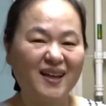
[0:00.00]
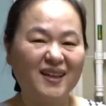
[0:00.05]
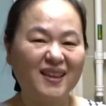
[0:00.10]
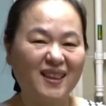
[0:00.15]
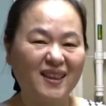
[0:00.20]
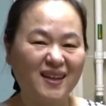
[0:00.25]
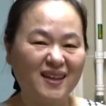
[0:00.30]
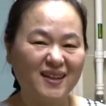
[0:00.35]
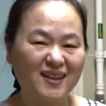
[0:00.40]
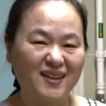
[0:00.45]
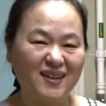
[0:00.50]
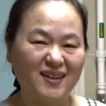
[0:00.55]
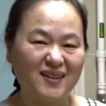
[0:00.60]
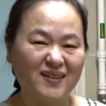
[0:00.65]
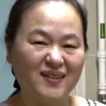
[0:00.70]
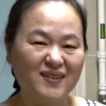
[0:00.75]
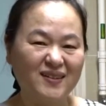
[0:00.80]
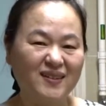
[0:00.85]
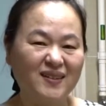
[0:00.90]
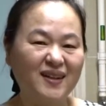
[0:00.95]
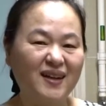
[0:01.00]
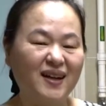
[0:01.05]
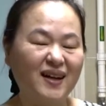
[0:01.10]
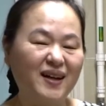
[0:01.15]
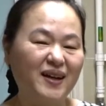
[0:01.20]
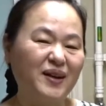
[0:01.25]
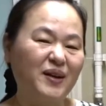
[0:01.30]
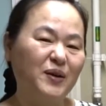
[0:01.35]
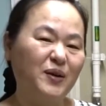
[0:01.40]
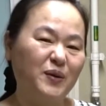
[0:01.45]
Thank you.
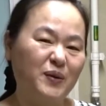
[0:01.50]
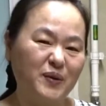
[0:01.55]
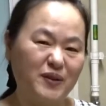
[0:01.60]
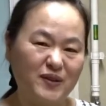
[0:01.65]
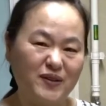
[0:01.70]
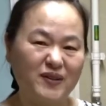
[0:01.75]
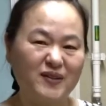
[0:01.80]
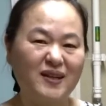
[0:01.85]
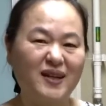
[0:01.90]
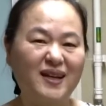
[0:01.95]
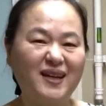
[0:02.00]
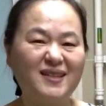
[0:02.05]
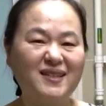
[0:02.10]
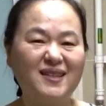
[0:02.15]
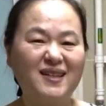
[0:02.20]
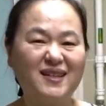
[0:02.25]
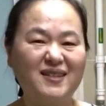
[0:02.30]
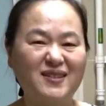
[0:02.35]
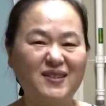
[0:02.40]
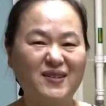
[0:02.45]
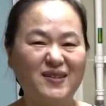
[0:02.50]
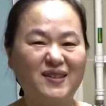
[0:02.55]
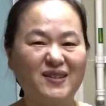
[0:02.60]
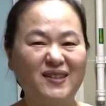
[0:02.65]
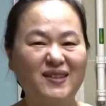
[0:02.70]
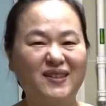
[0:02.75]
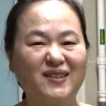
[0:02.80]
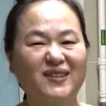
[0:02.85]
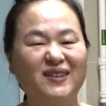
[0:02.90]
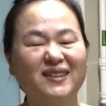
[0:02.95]
I hope you guys enjoy
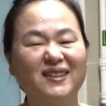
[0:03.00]
too.